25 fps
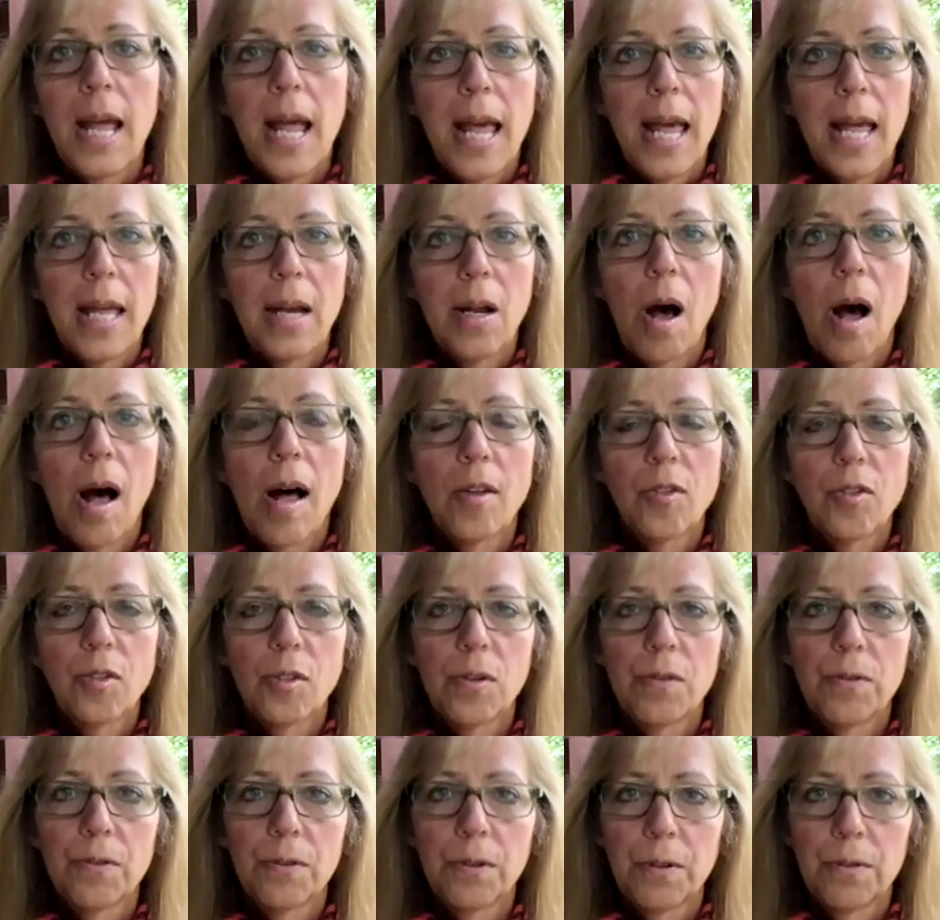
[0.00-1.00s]
and also
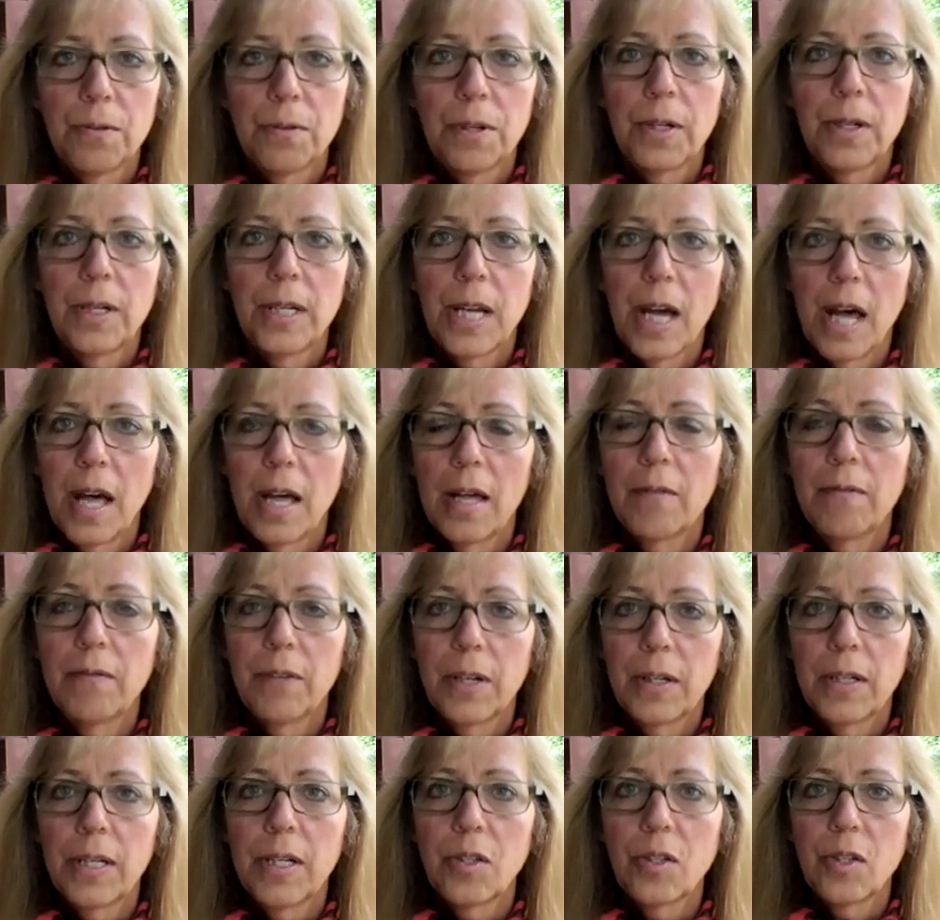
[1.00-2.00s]
for
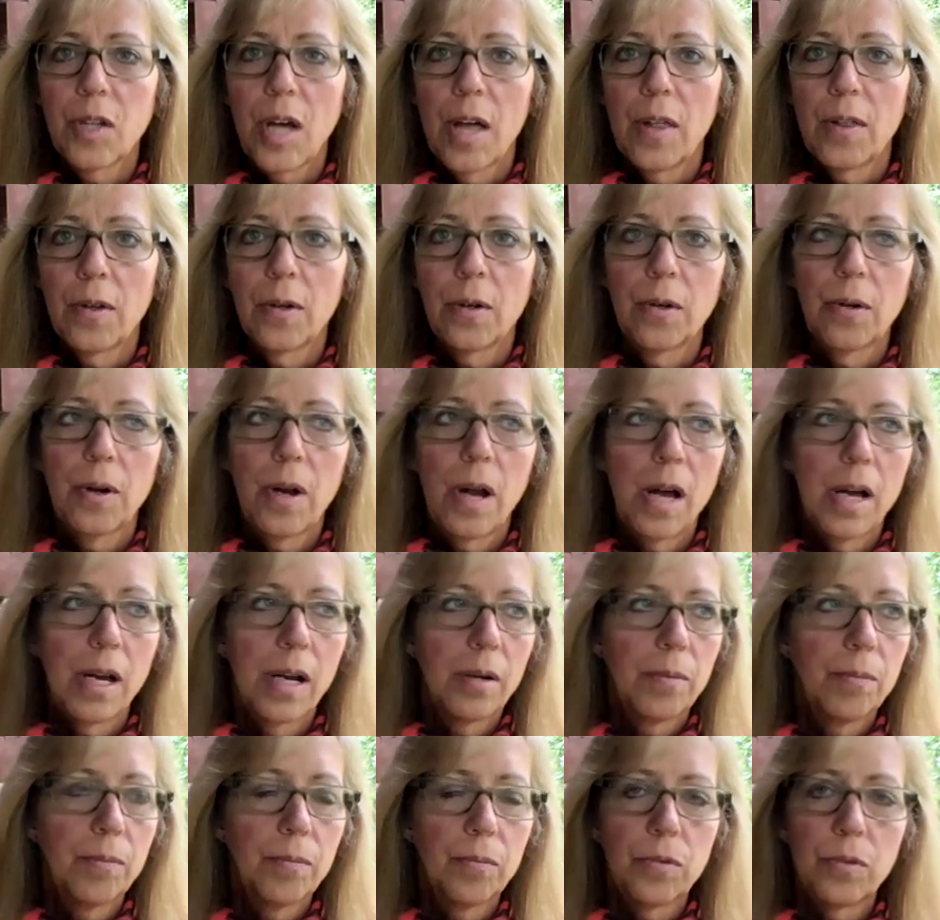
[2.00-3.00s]
various other
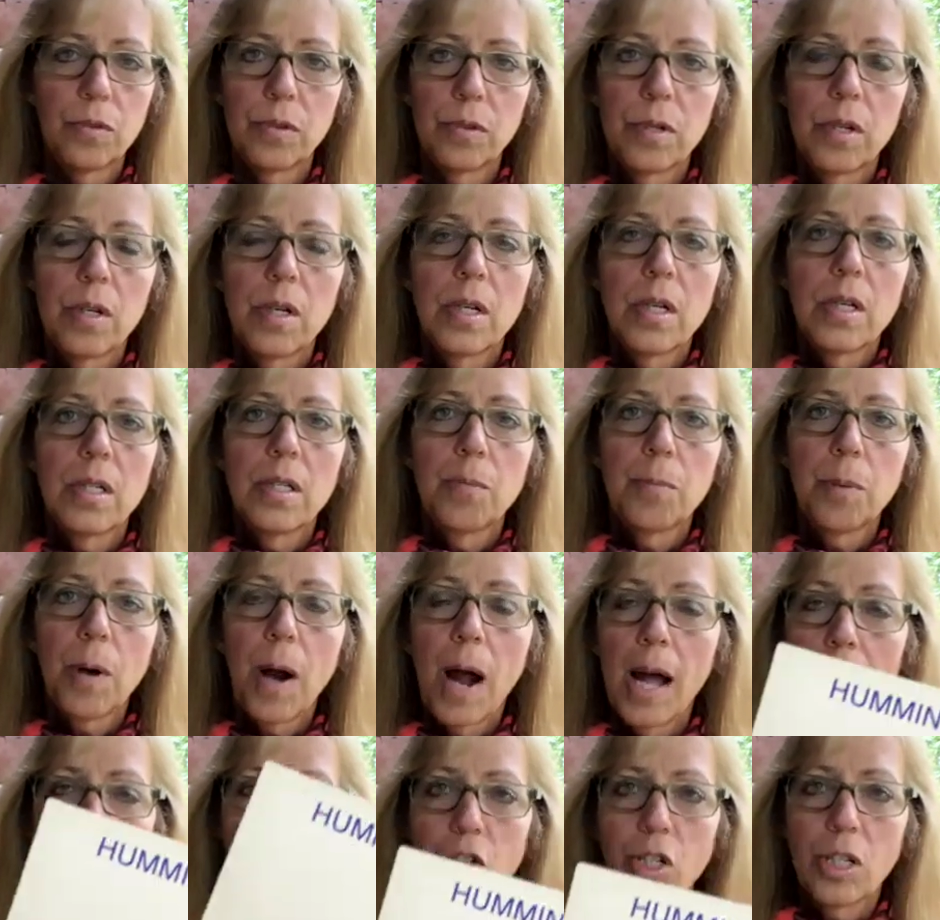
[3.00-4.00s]

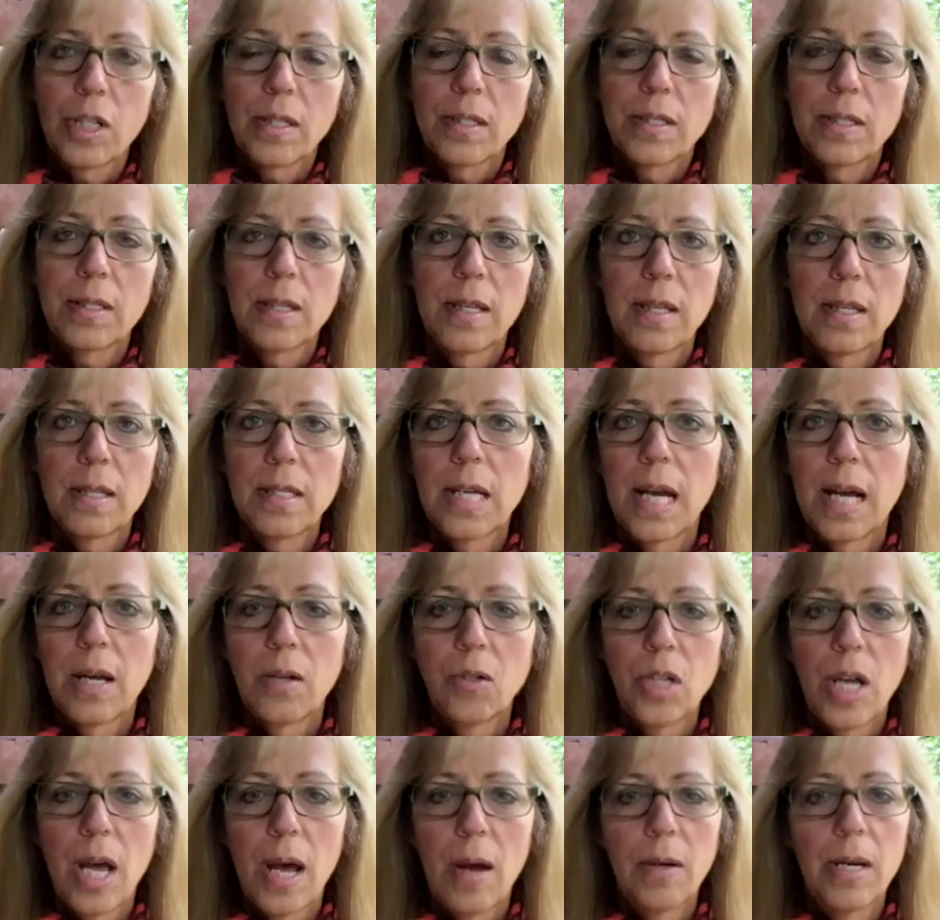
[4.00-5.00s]
projects in the
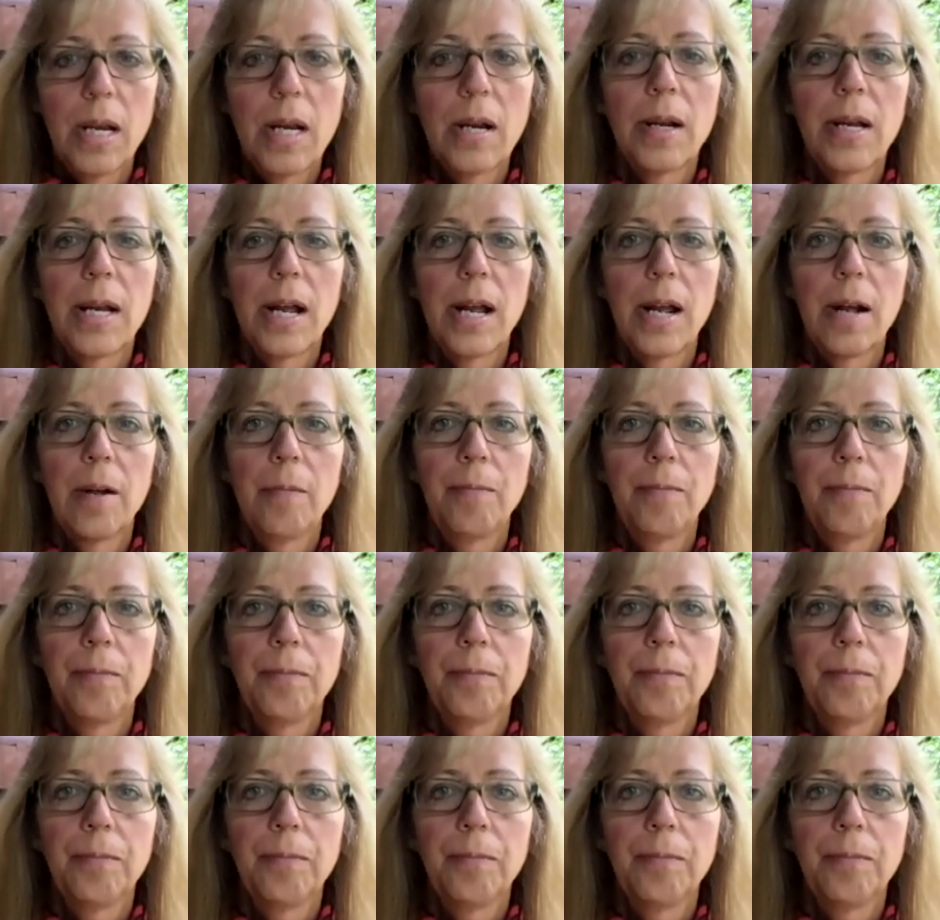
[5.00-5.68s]
downtown area.